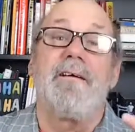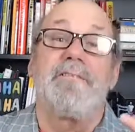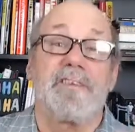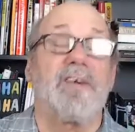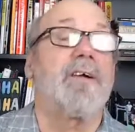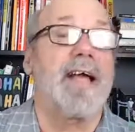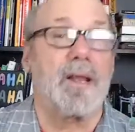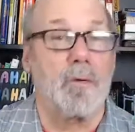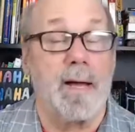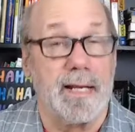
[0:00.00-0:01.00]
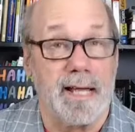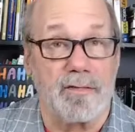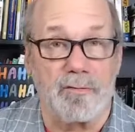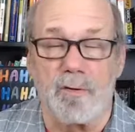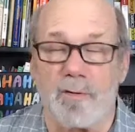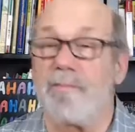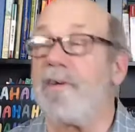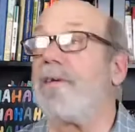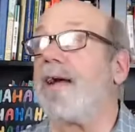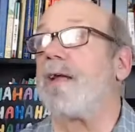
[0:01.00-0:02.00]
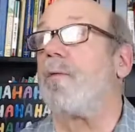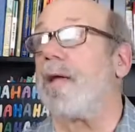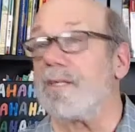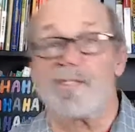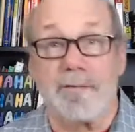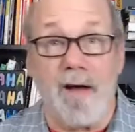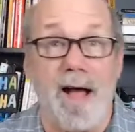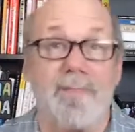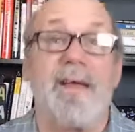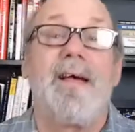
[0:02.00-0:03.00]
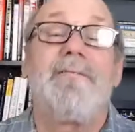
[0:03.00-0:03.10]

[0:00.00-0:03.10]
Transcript: figuring out a way to get through them, figuring out a way to survive,